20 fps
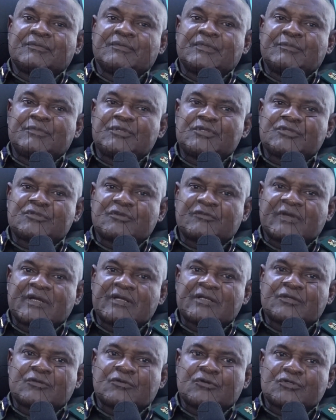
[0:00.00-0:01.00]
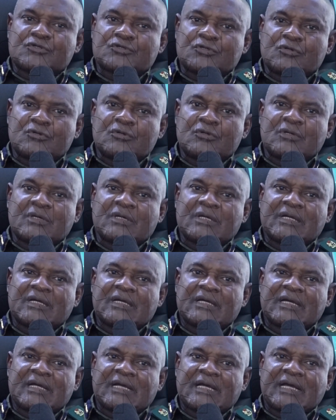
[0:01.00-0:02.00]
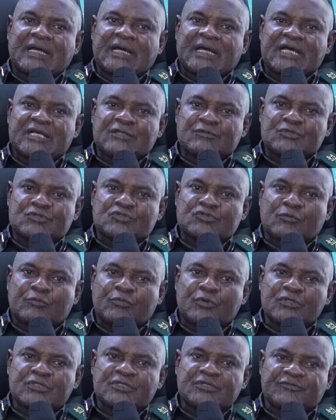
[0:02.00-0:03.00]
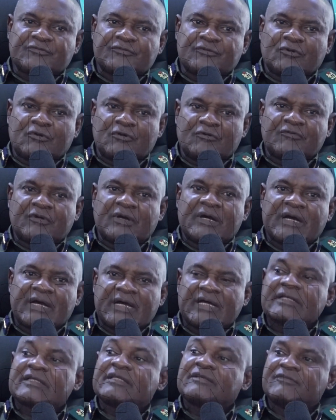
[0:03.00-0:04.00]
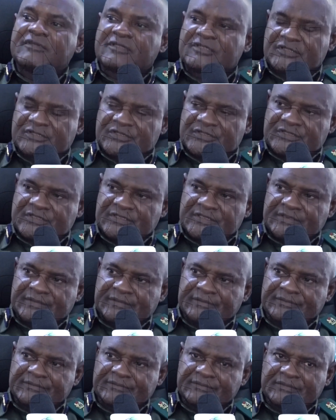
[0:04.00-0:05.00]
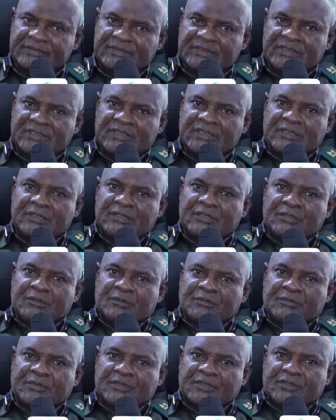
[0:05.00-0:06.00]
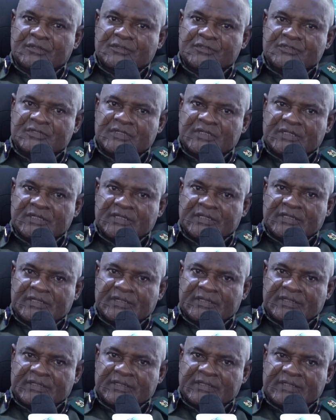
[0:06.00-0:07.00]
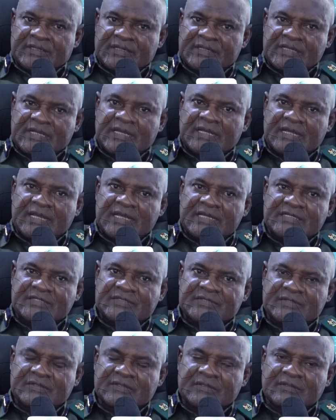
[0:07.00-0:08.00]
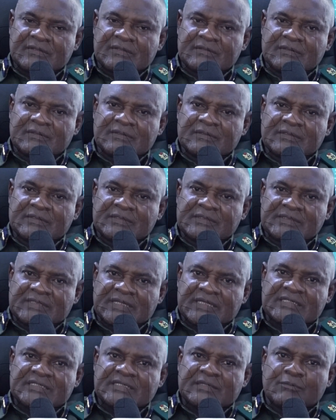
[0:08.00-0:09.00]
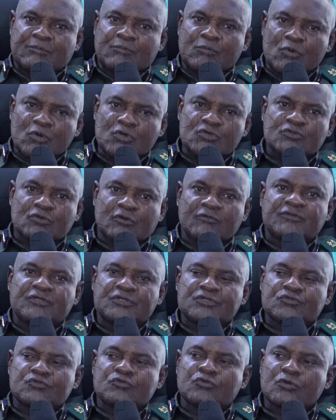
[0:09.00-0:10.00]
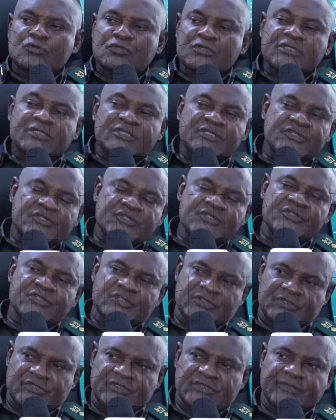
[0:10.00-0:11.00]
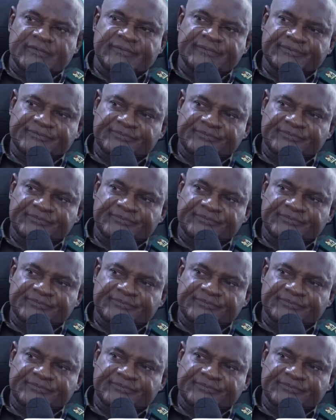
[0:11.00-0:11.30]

the Ministry of Agriculture has been supportive of our activities because uh, they realize that most of the zoonotic diseases